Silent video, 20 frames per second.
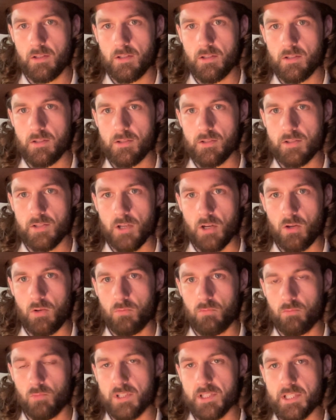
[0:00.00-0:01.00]
So
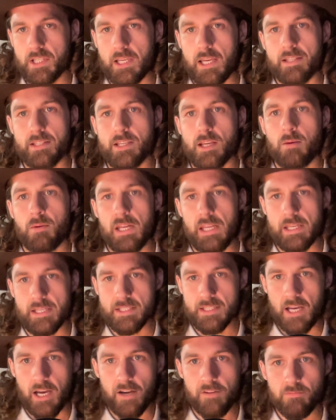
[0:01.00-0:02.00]
once again, same idea.
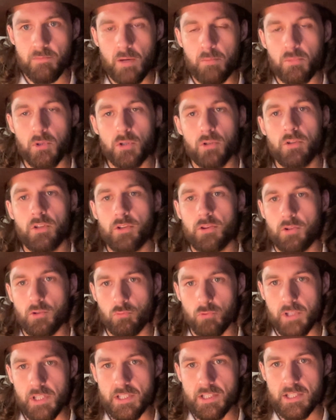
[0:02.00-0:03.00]
Staff member, the
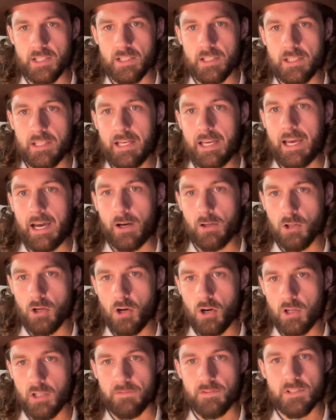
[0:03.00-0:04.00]
reason, how
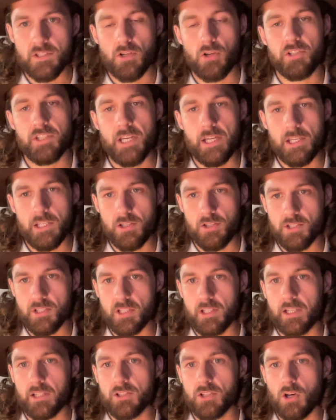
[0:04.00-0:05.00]
long. If it's all day, you
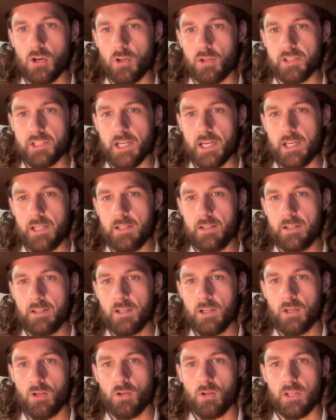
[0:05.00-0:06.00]
select all day.
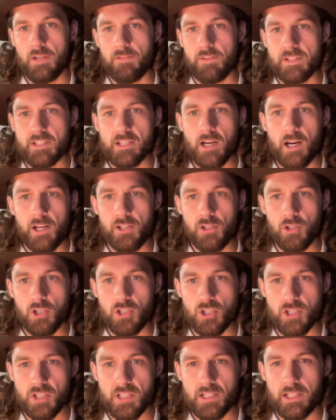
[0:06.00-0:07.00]
If it's not, you can
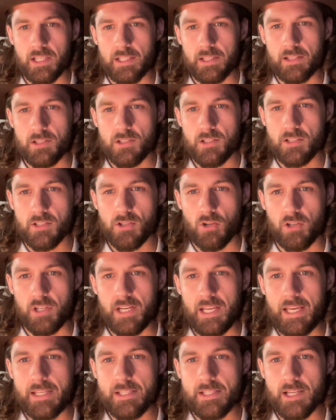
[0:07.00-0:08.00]
just select the start and
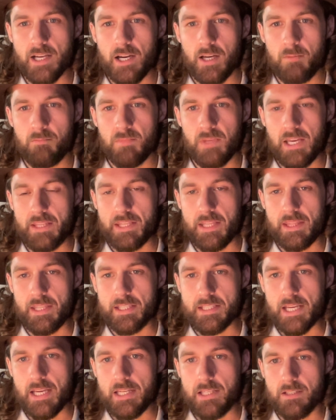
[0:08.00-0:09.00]
end time and then the
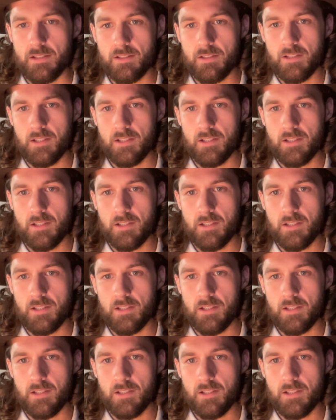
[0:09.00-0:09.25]
date.